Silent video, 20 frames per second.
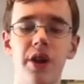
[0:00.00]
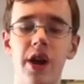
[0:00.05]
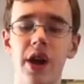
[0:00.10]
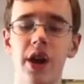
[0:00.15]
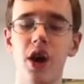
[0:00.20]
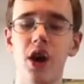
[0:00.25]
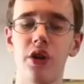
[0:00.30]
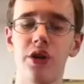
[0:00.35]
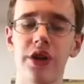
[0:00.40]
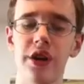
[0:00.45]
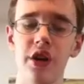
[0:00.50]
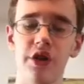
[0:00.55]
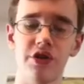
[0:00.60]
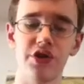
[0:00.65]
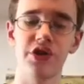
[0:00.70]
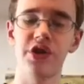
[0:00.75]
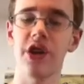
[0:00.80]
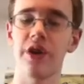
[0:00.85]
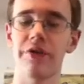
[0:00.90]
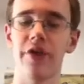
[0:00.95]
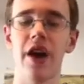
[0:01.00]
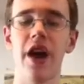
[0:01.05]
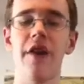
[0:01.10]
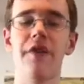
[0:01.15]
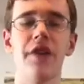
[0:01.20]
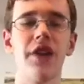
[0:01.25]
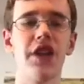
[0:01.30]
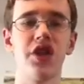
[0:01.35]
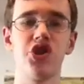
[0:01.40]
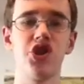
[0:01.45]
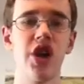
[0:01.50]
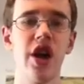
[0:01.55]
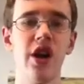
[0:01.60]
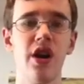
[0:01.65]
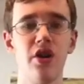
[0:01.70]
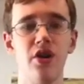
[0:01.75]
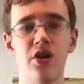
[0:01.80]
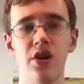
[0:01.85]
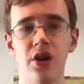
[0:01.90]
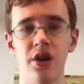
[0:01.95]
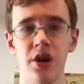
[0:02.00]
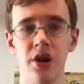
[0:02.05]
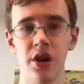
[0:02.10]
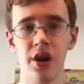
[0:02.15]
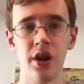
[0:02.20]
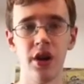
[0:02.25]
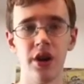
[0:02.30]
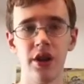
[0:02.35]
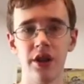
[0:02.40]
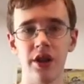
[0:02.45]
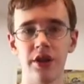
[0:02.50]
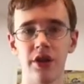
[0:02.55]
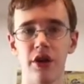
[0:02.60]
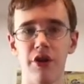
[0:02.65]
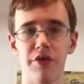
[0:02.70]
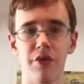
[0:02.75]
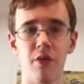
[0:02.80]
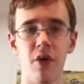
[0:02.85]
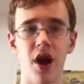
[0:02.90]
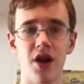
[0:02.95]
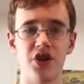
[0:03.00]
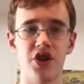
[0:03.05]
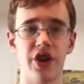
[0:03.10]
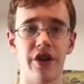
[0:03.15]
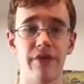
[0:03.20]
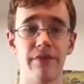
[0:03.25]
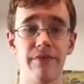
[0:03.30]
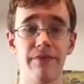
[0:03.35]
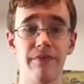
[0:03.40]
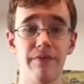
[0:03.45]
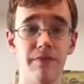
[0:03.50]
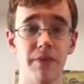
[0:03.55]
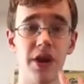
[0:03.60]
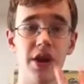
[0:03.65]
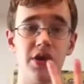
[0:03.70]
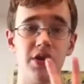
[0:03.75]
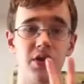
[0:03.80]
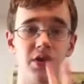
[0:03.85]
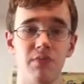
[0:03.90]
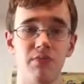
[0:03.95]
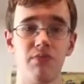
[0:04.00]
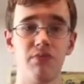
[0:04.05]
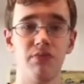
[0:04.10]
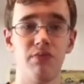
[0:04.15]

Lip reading: and all the other stuff I have on this channel. Thank you all for watching. Peace.